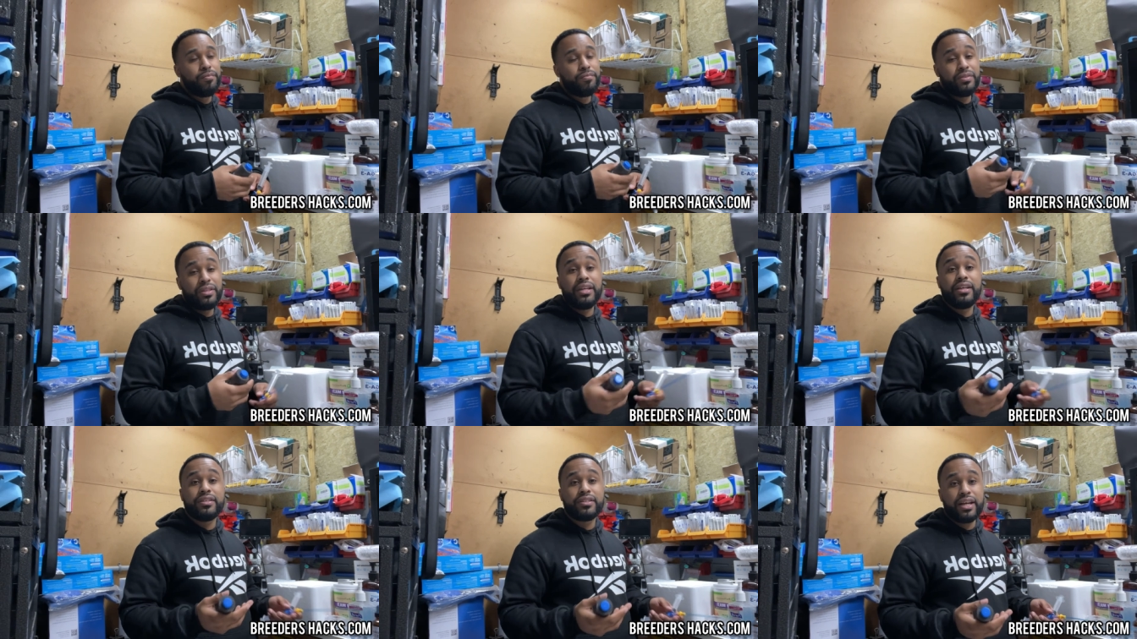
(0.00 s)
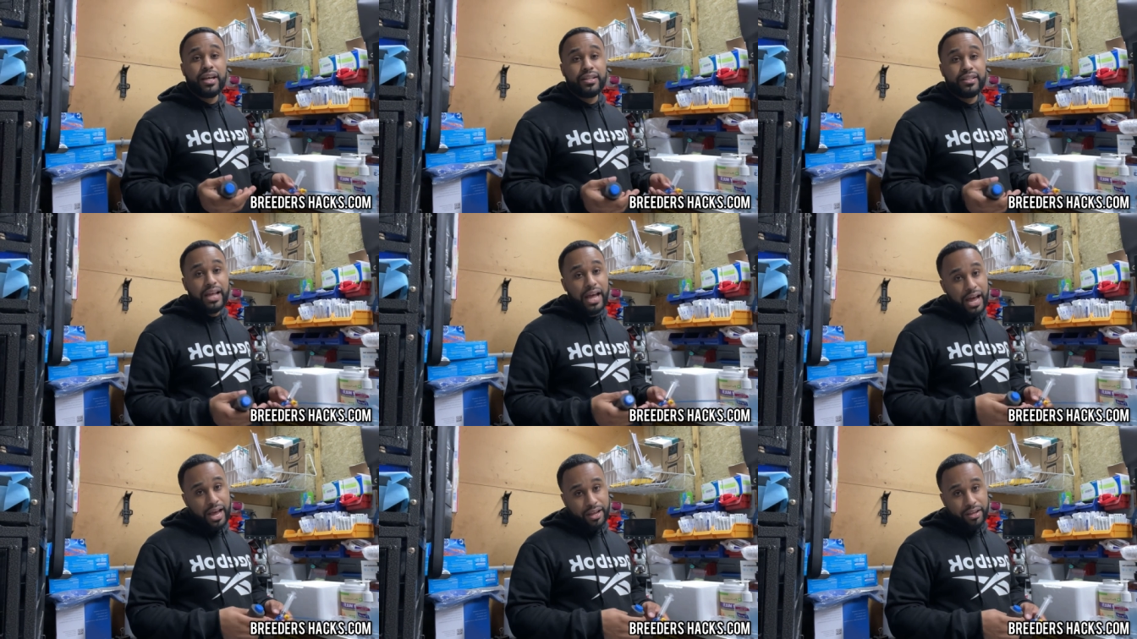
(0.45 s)
Things like
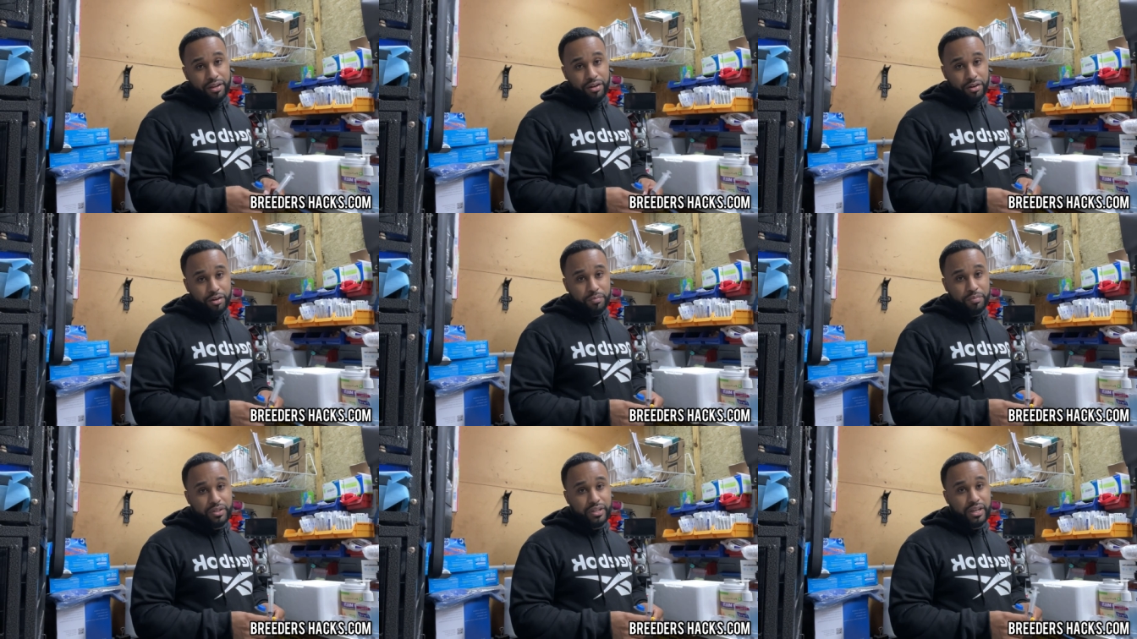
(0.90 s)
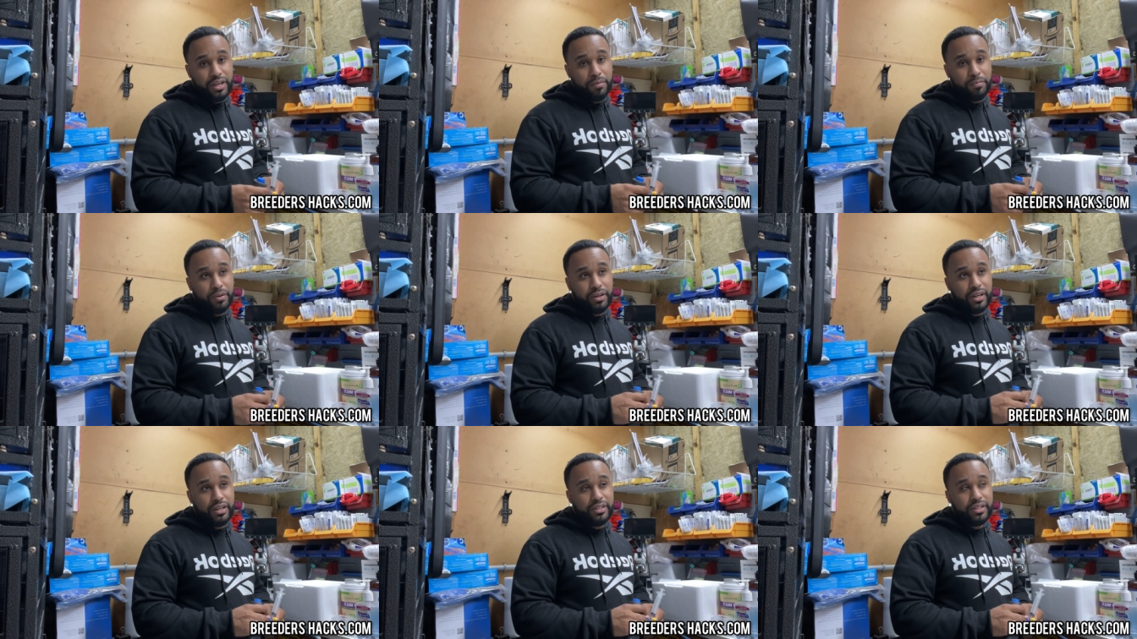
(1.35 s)
that, you know what I'm saying?
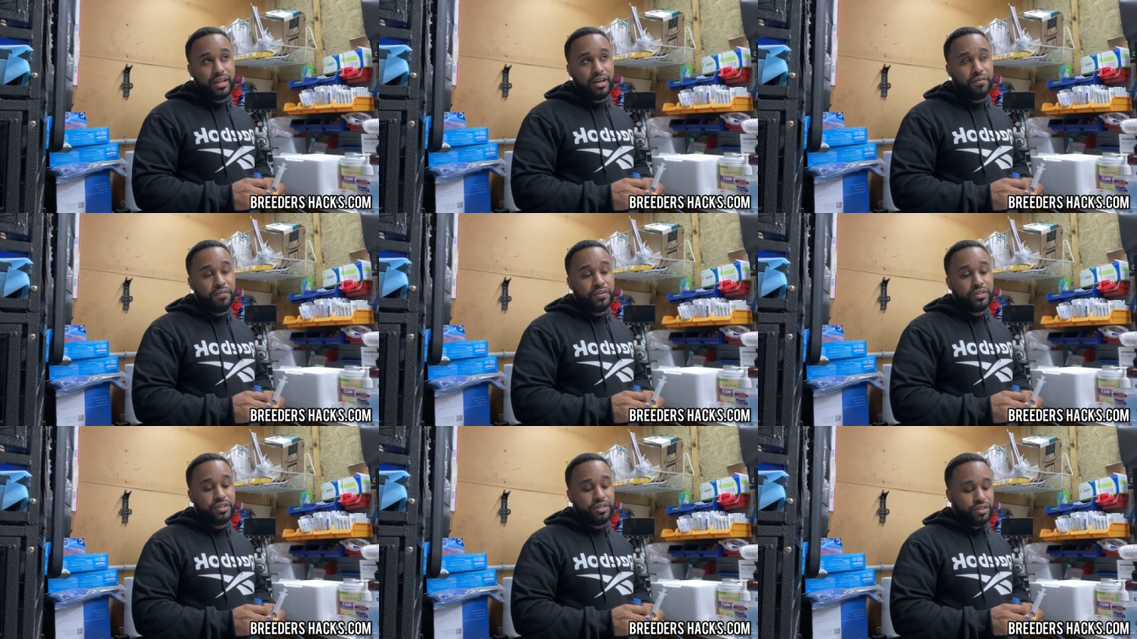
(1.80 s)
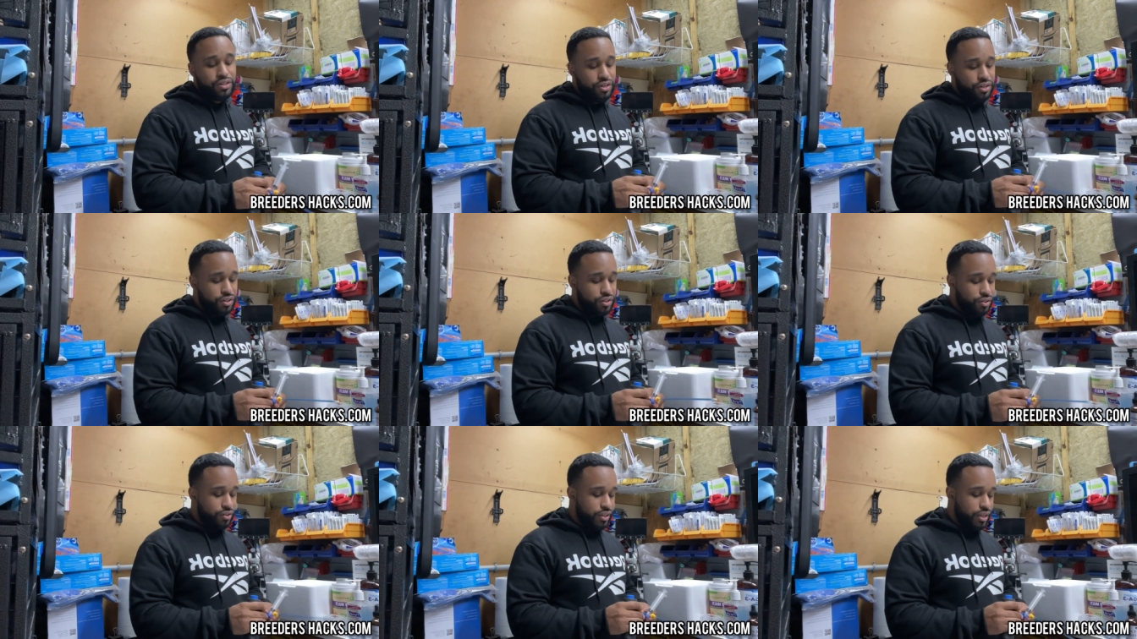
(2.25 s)
Because then if it's a
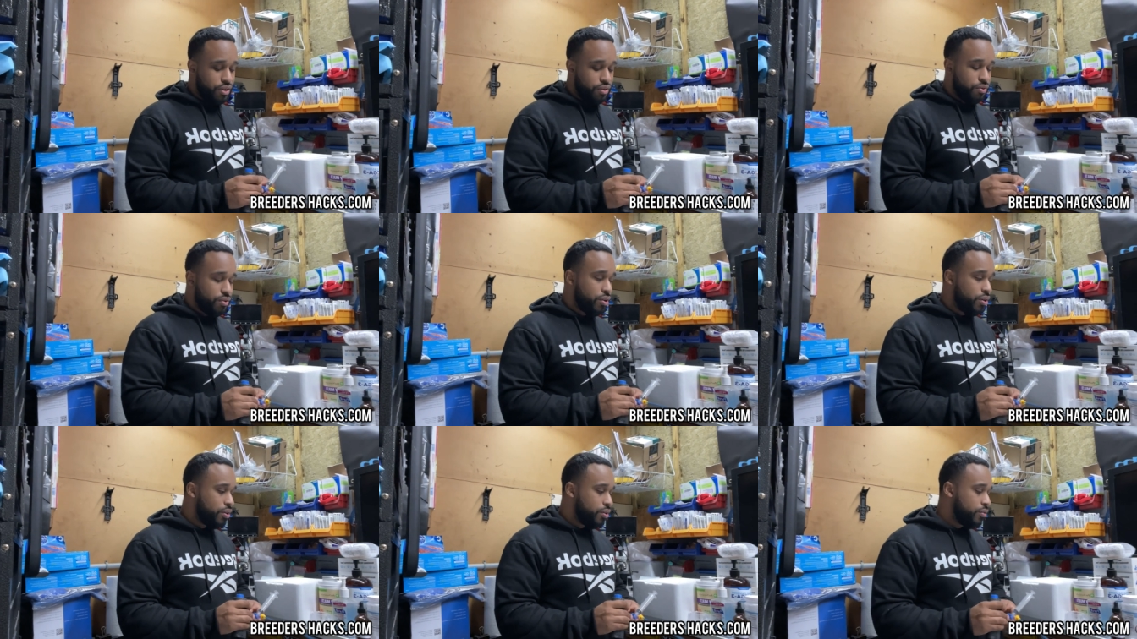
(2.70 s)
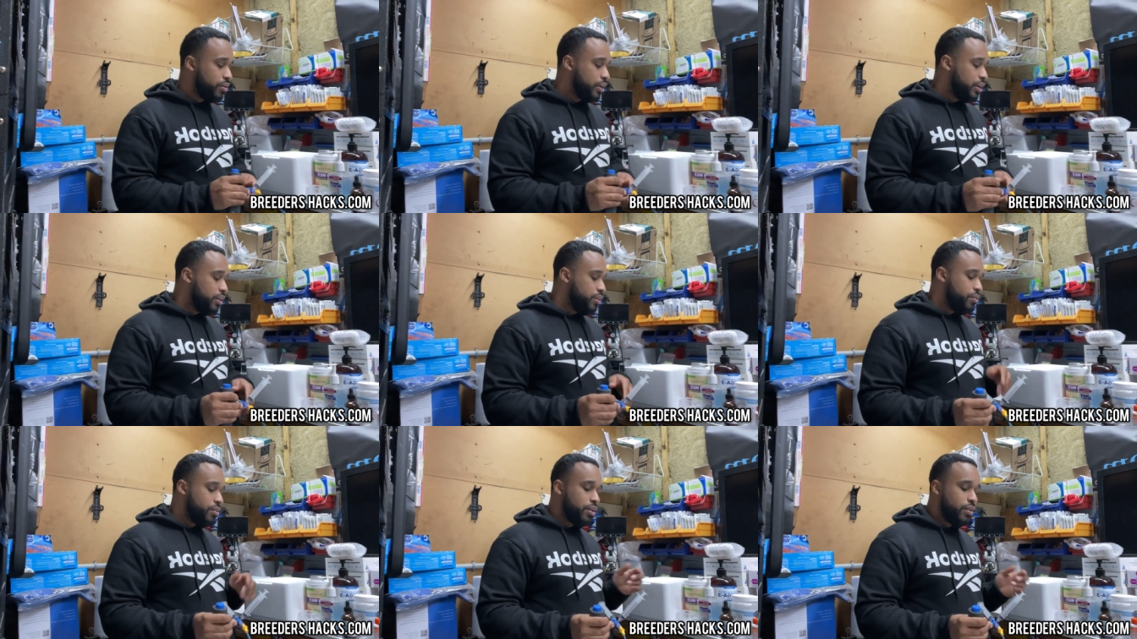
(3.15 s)
surgical, then you know,
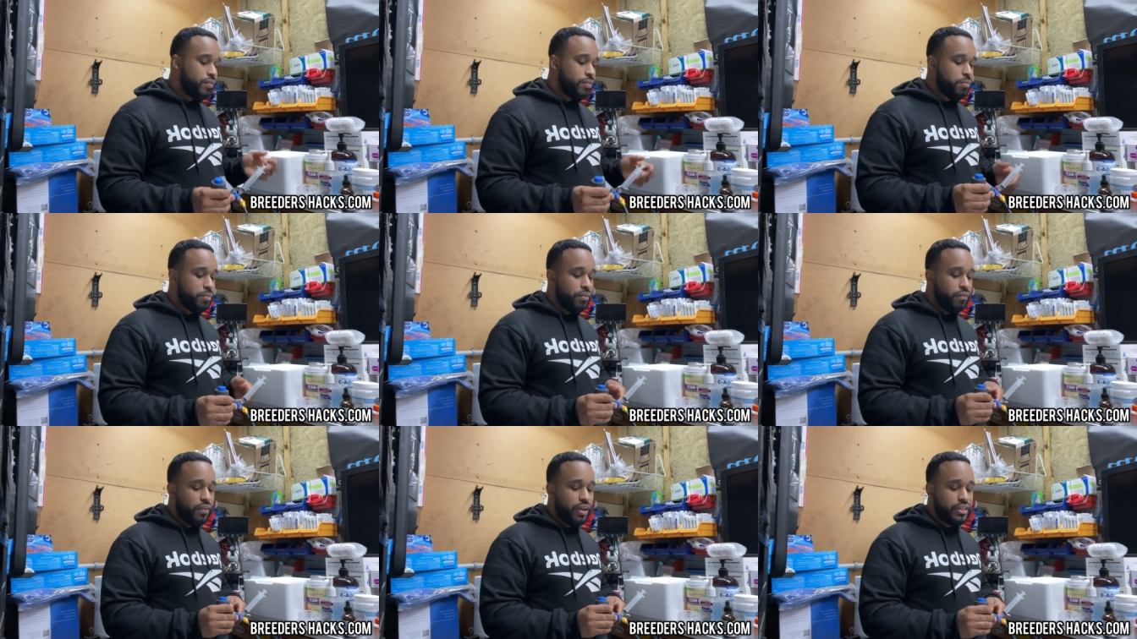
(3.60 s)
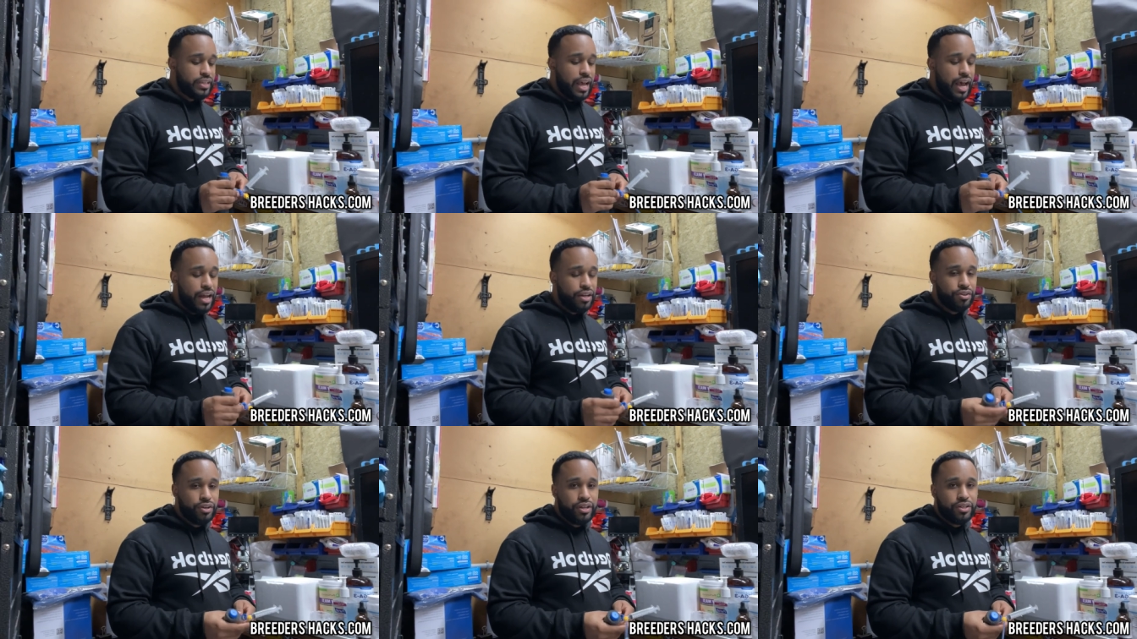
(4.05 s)
you give them the vet's
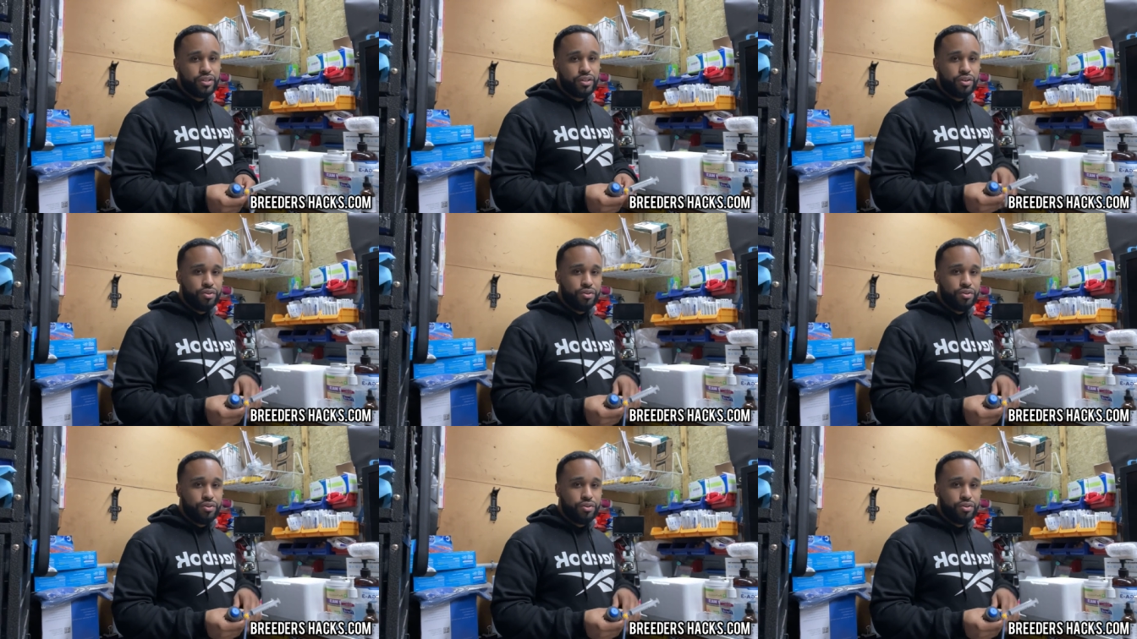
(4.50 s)
address, it